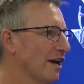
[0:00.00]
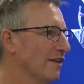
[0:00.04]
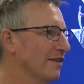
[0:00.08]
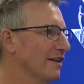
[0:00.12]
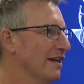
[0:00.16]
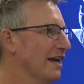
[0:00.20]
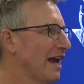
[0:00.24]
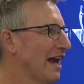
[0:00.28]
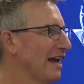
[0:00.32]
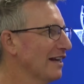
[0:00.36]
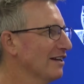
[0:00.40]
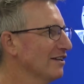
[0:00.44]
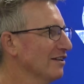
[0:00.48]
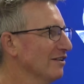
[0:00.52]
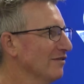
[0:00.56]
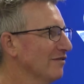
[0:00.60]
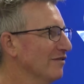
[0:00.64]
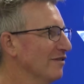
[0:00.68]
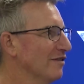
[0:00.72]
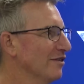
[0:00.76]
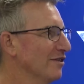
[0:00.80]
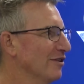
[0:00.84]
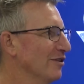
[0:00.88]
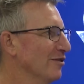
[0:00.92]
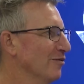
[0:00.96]
At the end
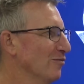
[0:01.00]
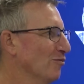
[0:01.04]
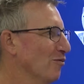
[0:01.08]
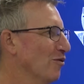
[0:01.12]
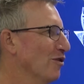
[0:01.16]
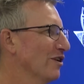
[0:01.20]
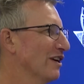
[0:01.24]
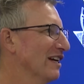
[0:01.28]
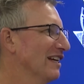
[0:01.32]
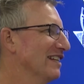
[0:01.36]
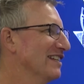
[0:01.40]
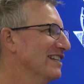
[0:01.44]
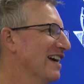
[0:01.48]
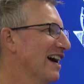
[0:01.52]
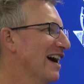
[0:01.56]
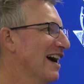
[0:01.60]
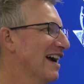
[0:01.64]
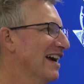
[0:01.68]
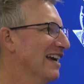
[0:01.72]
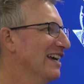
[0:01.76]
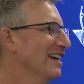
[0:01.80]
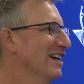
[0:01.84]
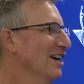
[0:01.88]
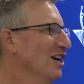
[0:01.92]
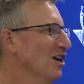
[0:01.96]
of the working
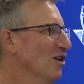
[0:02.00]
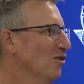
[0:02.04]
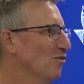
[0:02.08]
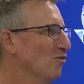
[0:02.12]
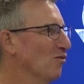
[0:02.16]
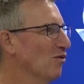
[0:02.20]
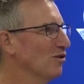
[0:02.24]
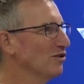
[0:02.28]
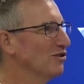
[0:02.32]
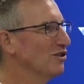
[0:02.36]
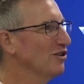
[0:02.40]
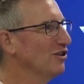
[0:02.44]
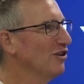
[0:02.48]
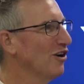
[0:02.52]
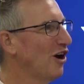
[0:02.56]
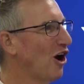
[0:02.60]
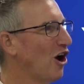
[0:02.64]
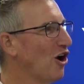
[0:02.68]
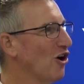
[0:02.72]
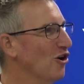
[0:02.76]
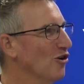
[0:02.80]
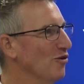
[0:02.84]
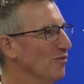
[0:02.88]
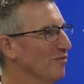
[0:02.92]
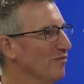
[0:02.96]
day, what do you
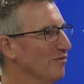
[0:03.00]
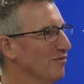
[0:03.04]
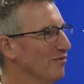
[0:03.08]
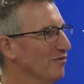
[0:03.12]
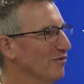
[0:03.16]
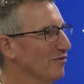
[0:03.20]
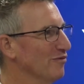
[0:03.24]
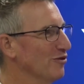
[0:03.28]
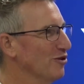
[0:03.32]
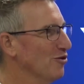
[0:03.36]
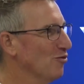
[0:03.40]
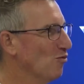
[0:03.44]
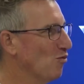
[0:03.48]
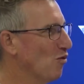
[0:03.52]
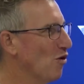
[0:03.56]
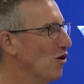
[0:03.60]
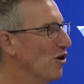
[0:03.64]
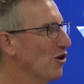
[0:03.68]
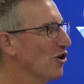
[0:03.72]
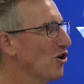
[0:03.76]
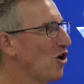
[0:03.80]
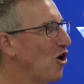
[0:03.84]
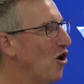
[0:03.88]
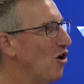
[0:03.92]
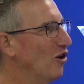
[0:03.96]
hope your
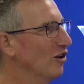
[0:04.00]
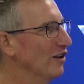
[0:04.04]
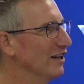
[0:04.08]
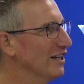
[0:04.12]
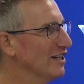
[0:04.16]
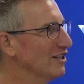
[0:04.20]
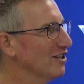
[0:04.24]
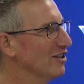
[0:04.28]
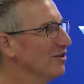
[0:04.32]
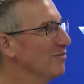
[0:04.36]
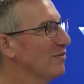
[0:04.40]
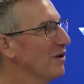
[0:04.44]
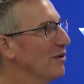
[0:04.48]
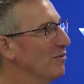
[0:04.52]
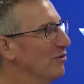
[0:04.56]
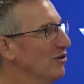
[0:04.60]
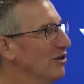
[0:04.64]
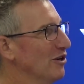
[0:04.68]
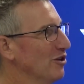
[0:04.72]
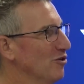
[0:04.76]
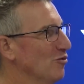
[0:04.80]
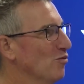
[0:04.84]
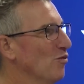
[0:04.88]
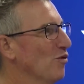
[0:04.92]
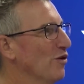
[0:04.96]
work colleagues and the people
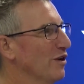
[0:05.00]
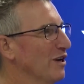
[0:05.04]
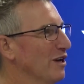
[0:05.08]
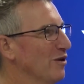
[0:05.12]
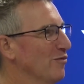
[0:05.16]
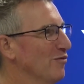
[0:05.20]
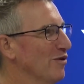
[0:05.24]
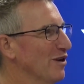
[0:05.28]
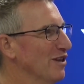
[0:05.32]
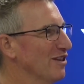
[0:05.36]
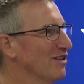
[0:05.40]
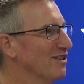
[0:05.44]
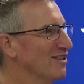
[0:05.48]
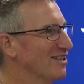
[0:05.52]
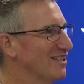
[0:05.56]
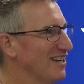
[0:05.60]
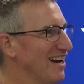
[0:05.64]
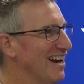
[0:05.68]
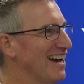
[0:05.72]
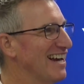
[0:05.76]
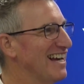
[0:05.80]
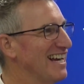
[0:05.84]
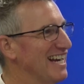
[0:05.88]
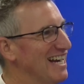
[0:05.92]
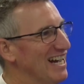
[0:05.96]
that you're working with
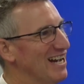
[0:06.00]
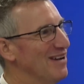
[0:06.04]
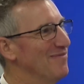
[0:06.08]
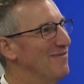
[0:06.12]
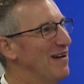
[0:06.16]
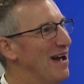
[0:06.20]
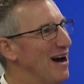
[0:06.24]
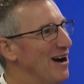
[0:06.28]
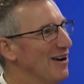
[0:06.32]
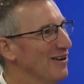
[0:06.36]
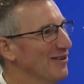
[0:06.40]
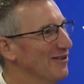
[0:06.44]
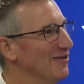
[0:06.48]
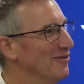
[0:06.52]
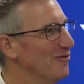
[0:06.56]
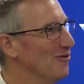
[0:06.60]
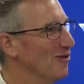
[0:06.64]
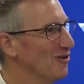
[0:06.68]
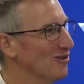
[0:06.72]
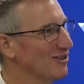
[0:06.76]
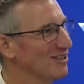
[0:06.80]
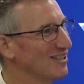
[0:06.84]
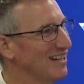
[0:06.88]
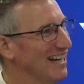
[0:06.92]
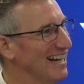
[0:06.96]
say about
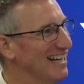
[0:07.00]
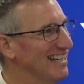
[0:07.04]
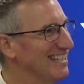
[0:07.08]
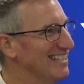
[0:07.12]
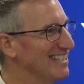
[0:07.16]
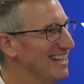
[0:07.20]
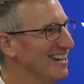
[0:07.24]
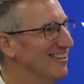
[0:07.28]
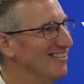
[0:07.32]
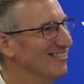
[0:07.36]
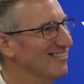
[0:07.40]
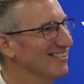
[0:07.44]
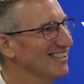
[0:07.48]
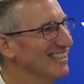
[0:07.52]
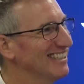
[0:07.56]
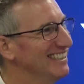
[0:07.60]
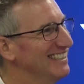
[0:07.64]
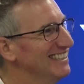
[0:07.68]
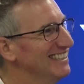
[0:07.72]
Roxanne Tulk?